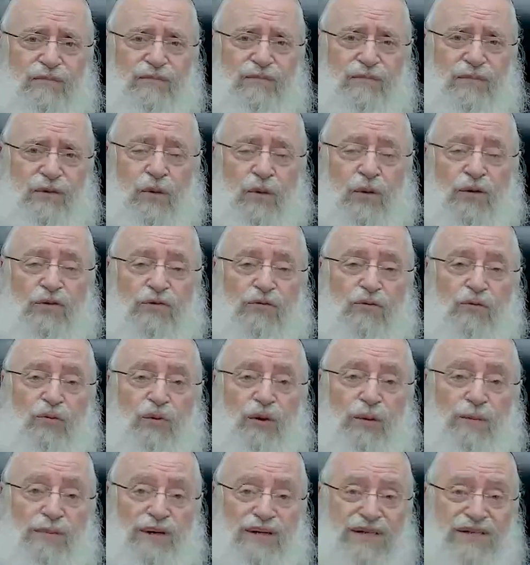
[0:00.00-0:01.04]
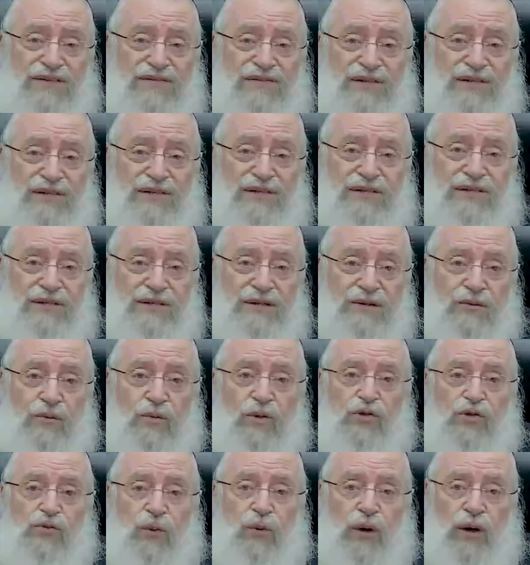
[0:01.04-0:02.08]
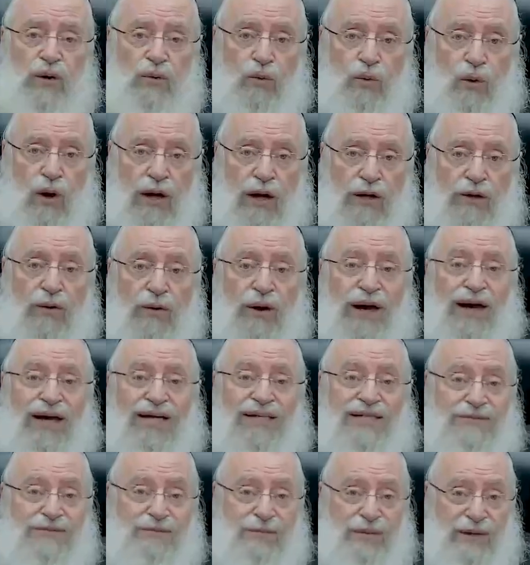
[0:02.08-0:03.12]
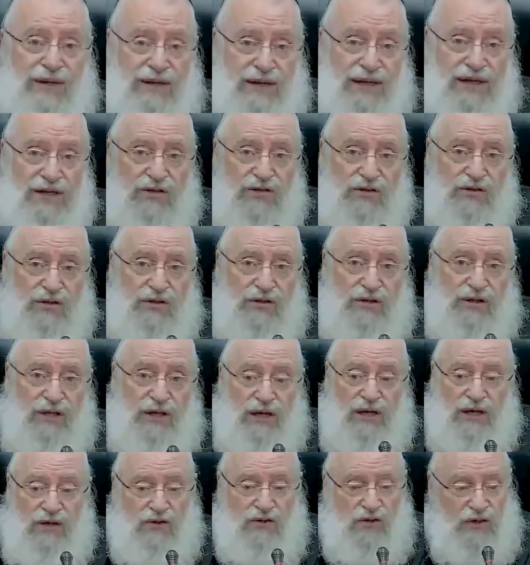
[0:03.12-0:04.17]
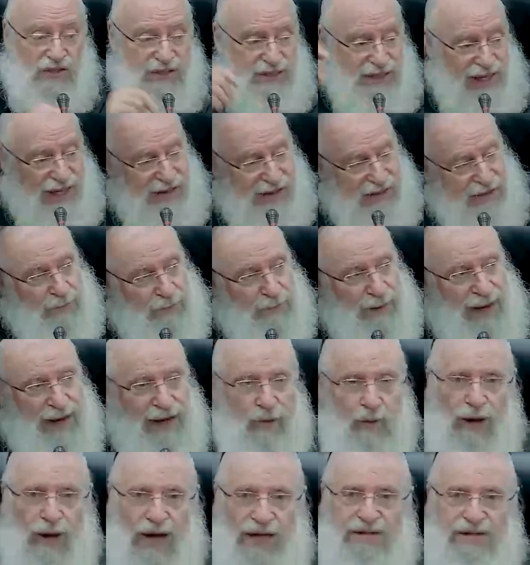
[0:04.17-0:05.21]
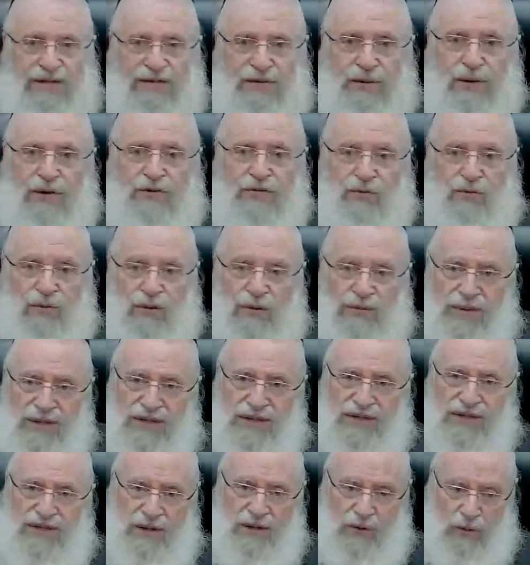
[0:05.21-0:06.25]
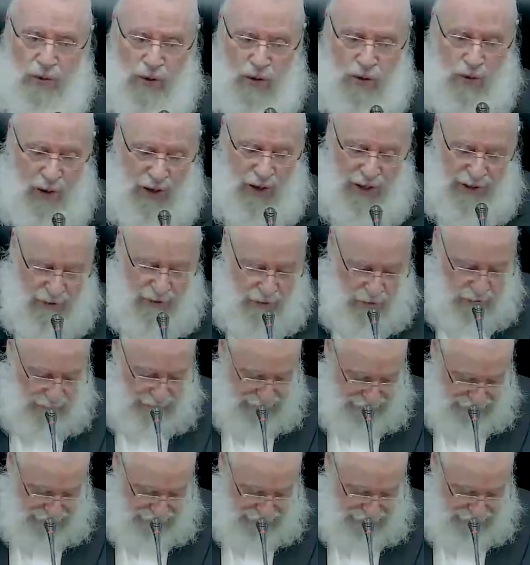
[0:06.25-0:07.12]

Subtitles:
There are three mitzvahs which require explanation. Just like the Bach writes, there are three mitzvahs that require